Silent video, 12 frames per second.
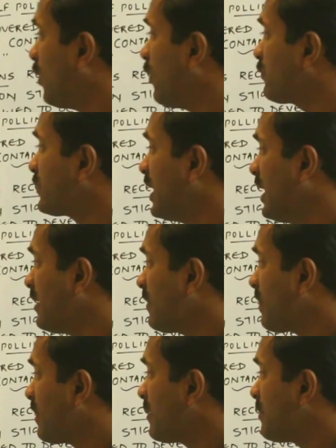of the
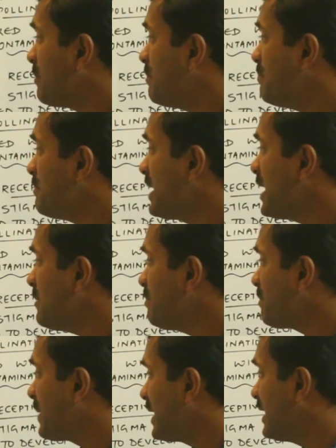male
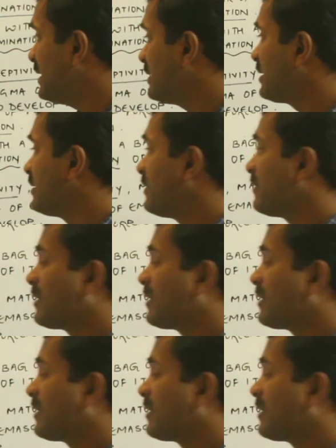parent,